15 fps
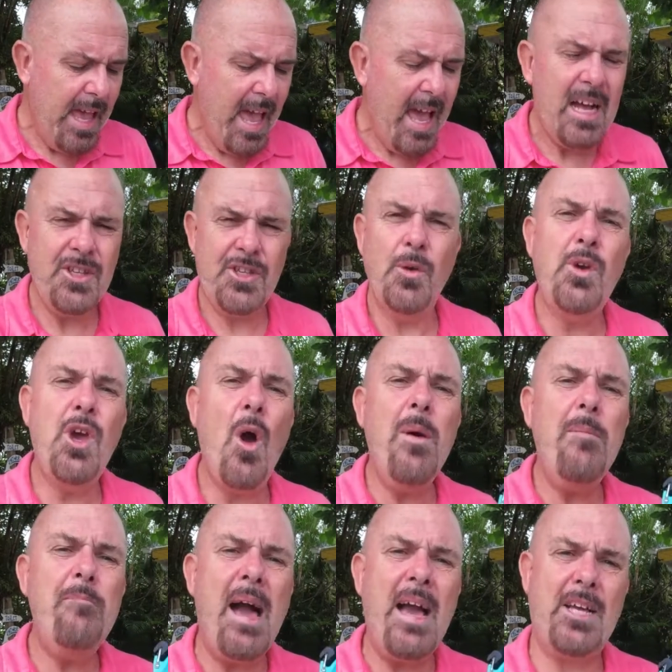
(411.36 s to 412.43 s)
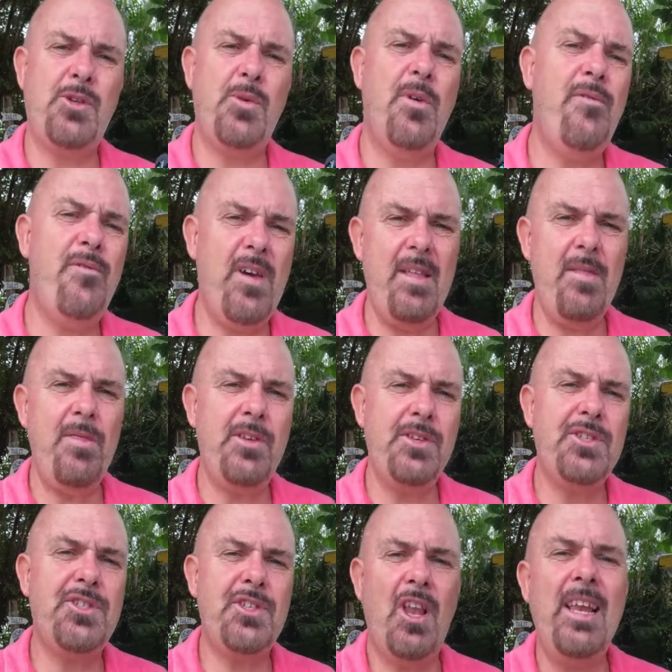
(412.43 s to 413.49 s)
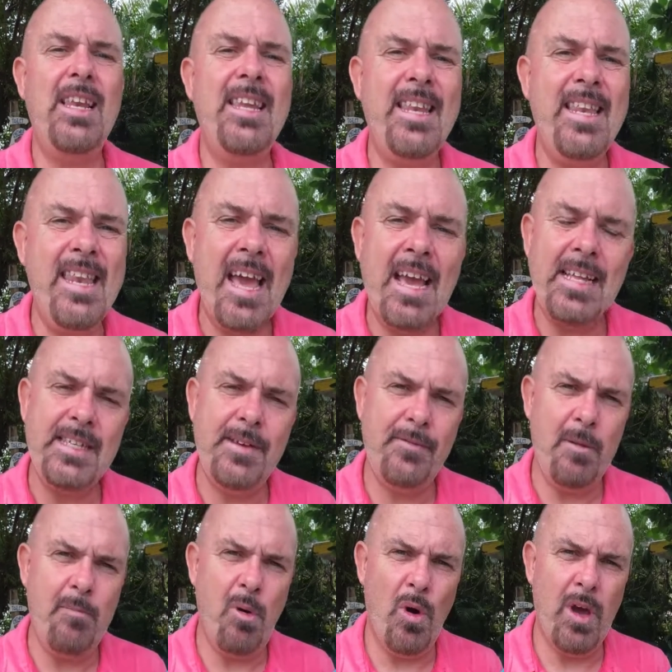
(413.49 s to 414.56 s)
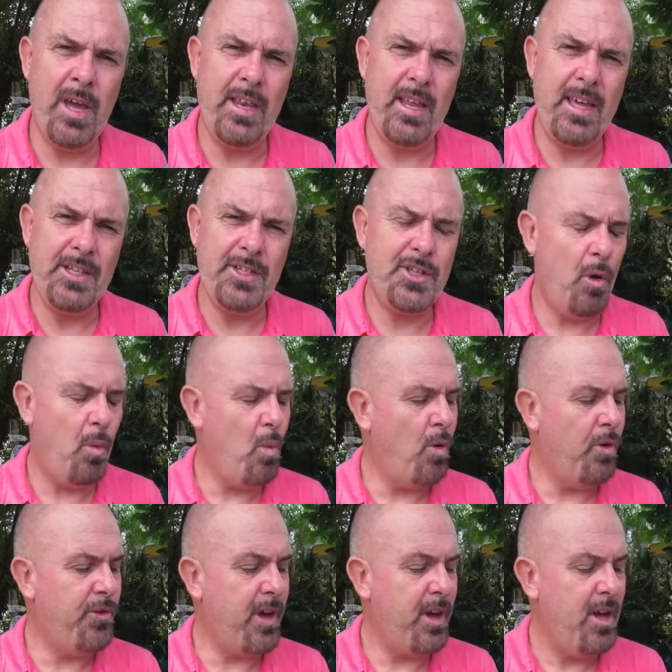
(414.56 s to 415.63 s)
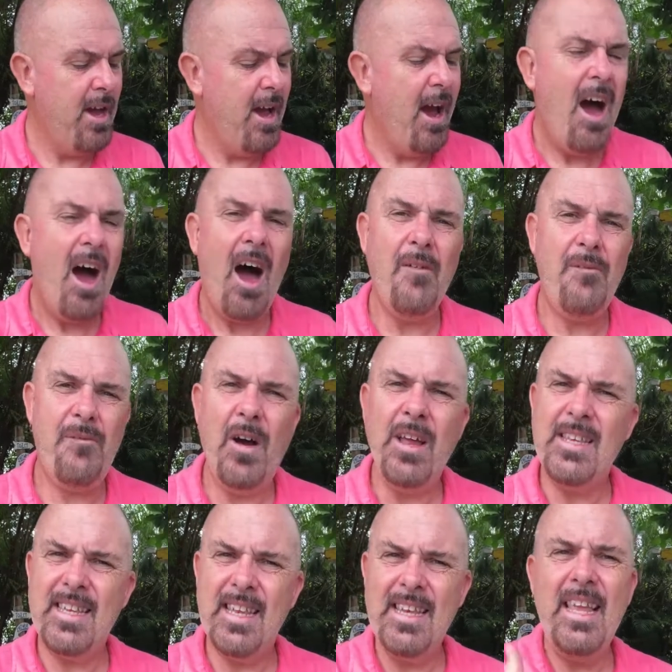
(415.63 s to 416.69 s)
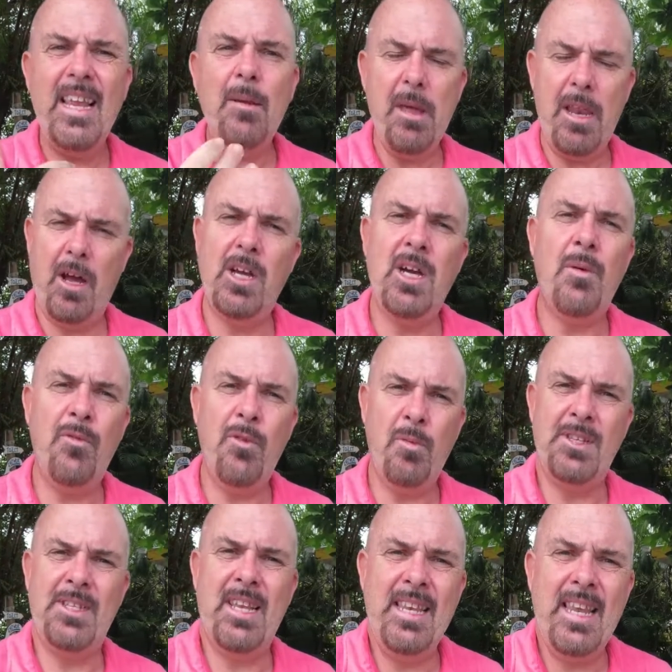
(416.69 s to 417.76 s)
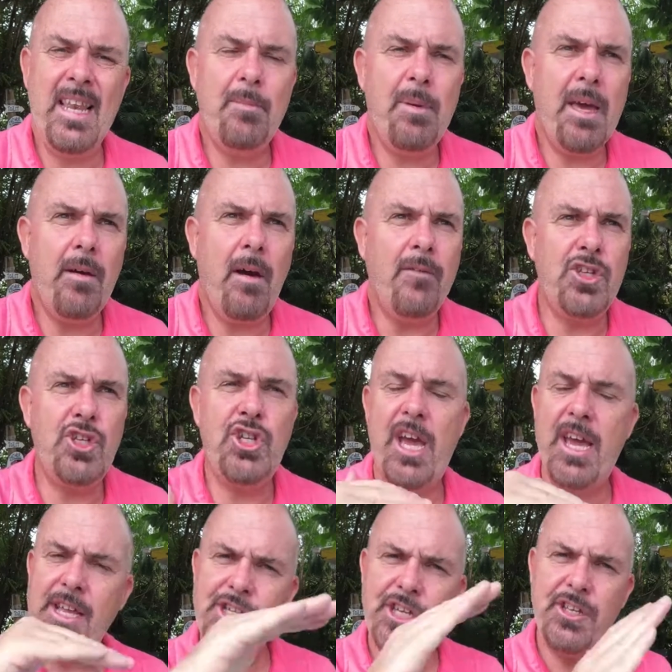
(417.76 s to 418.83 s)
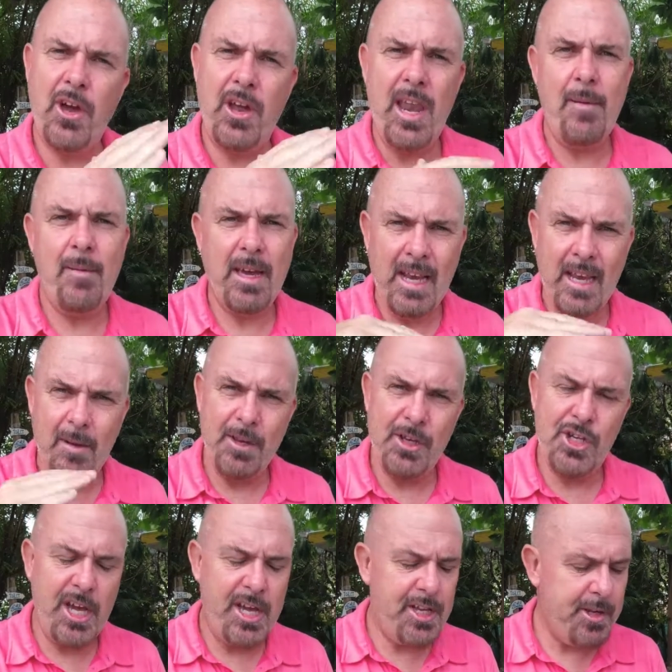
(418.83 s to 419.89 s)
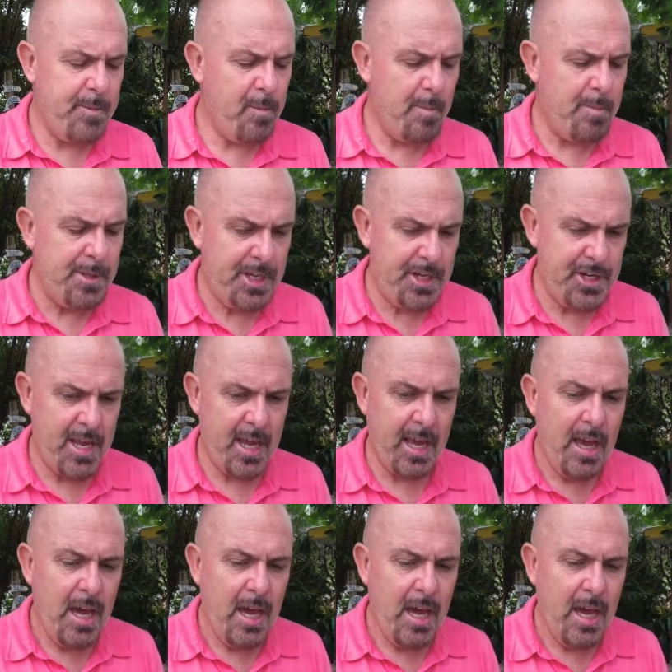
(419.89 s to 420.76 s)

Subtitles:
And so going back to a fin that's slightly negatively buoyant in salt water, I find is a little bit uncomfortable. There's a little bit of a change in dynamic, a little bit of change in my positioning,